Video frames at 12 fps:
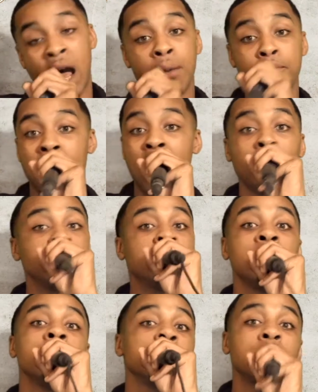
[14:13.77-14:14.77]
I'm I'm
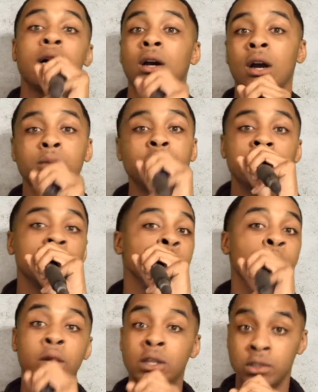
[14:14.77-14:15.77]
still shocked. I'm still
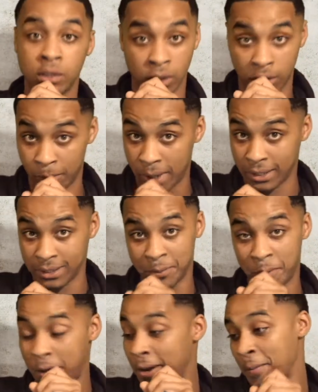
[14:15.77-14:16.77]
really stuck about this
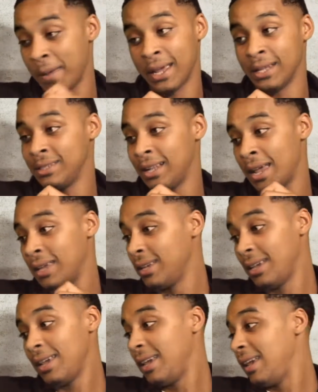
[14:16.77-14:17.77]
part, man. It's like
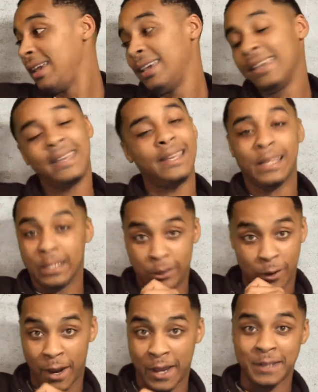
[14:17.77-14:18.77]
it's
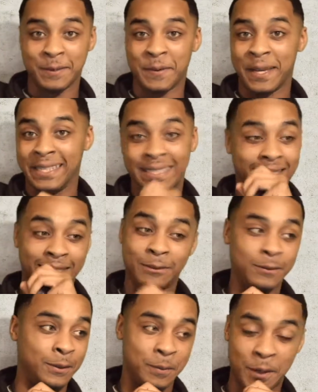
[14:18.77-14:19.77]
crazy, man. This shit's
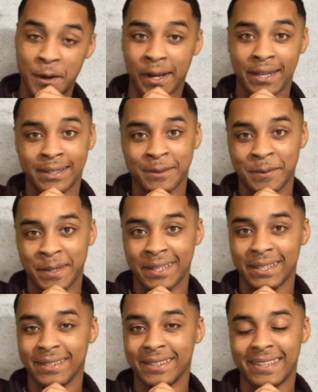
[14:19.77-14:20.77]
gonna be crazy,
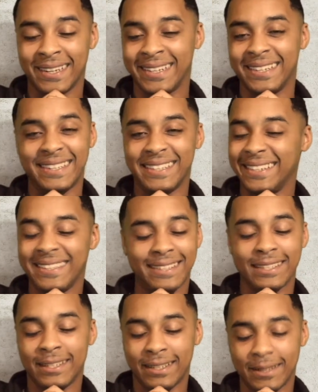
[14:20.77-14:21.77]
man. Like
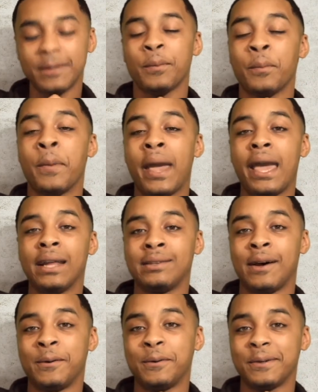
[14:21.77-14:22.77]
bad
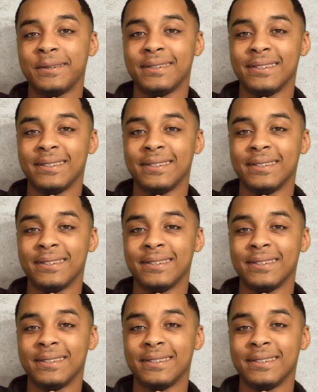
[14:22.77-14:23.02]
talk.